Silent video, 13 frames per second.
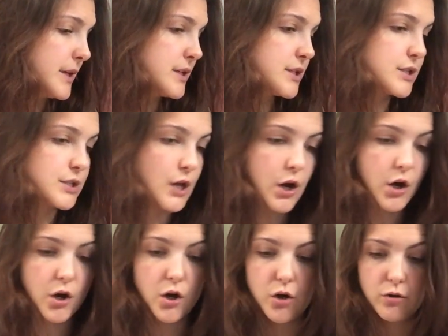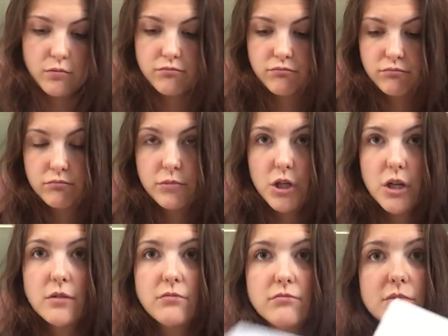So,
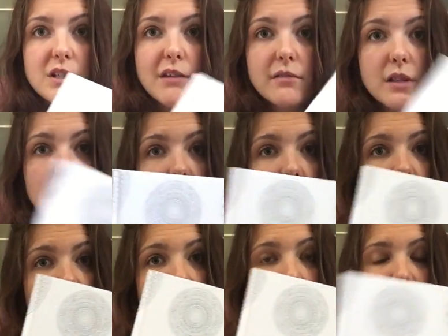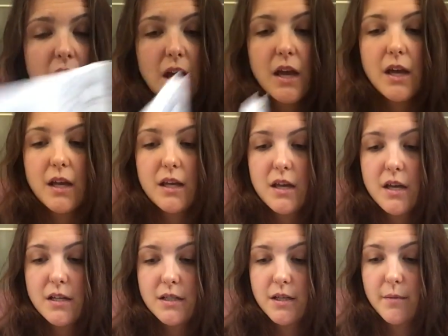definitely
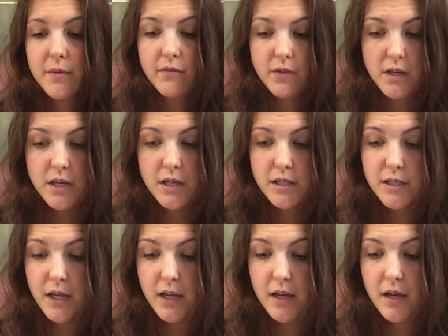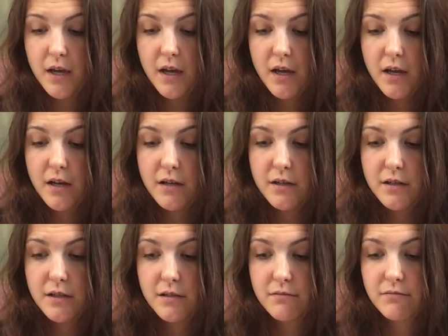get some of these
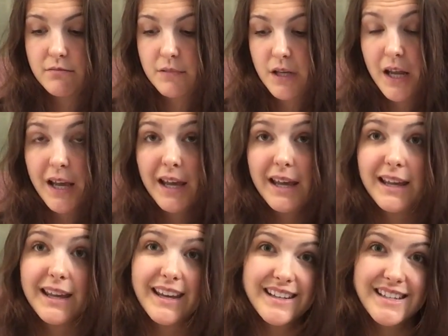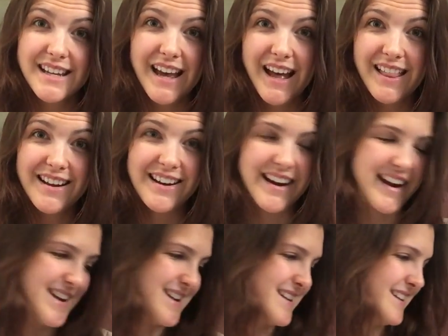and get to
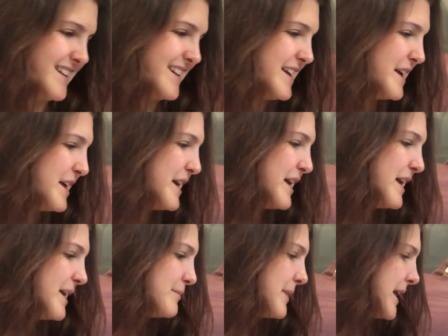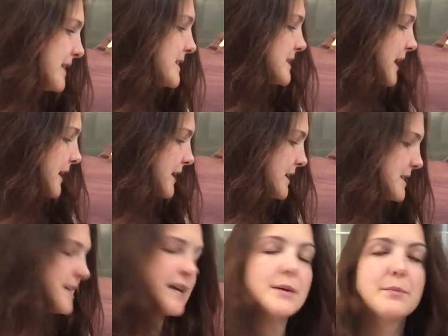coloring. My second
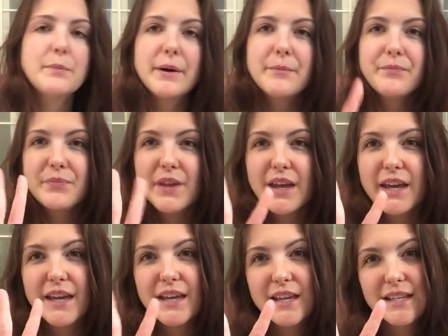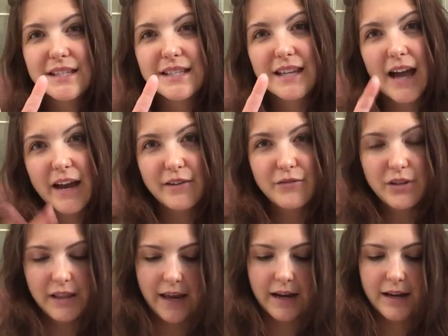tip is kind of
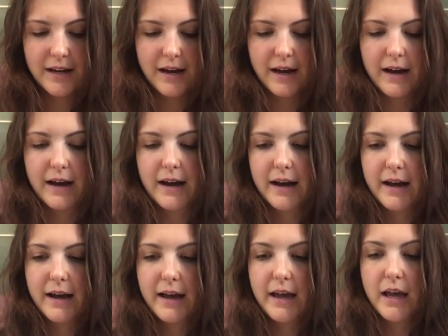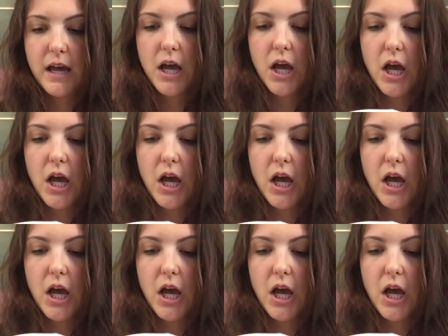related. I